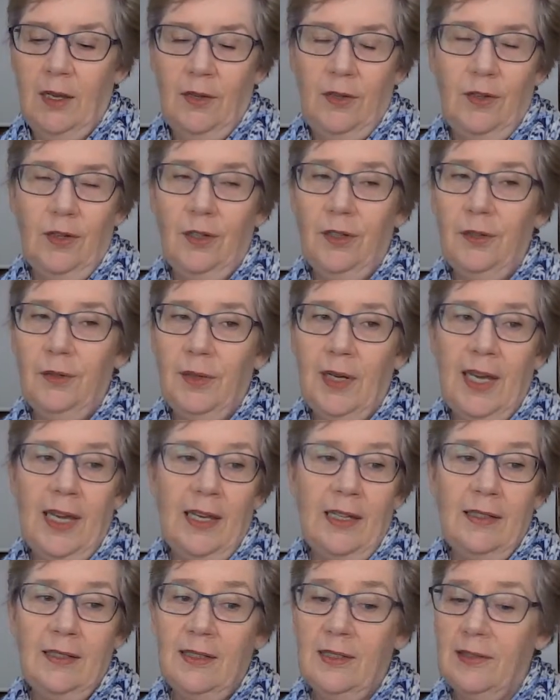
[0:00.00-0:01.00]
You know,
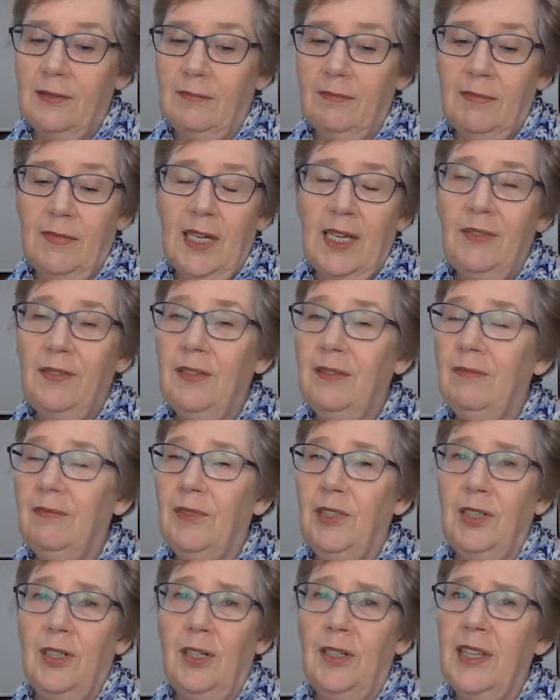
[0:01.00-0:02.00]
and even,
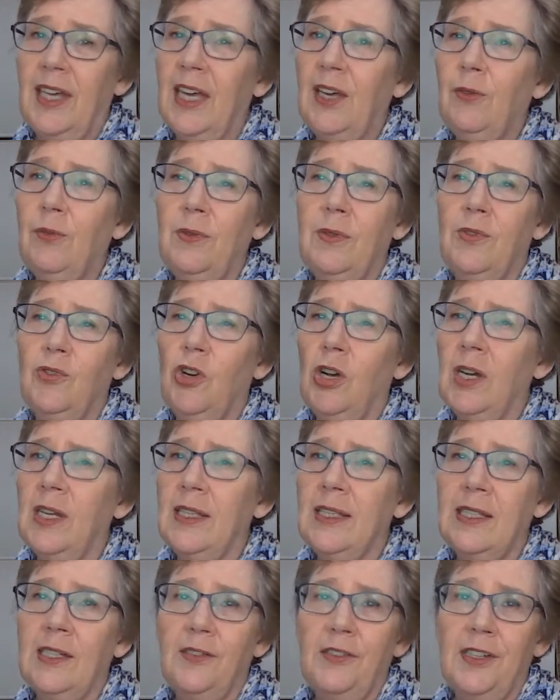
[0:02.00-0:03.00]
you know, they could try
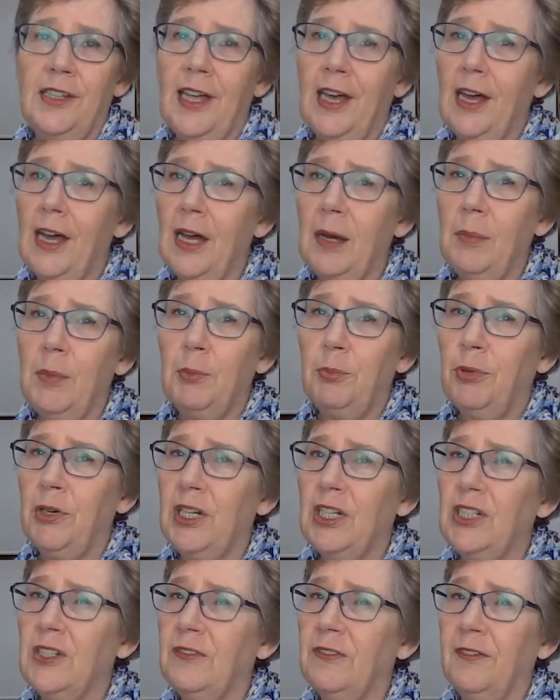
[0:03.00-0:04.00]
and sell you the Harbour
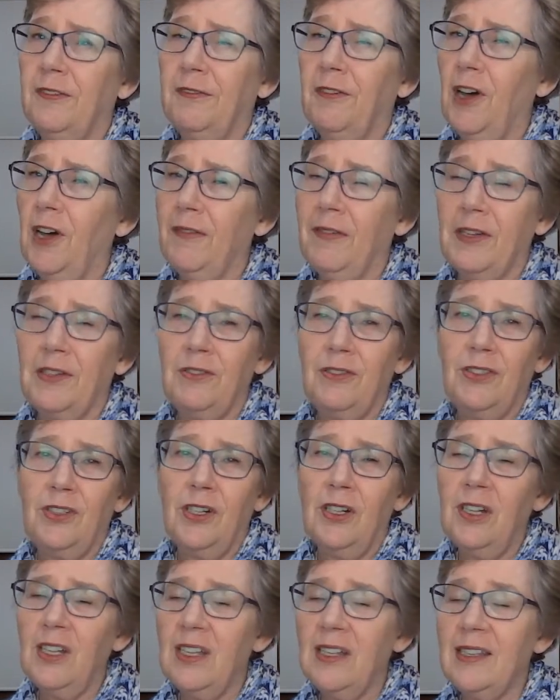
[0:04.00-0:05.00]
Bridge for
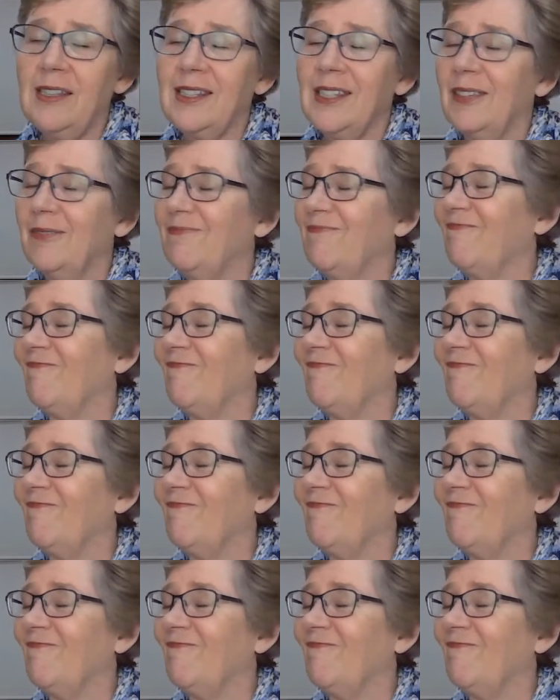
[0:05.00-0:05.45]
$500.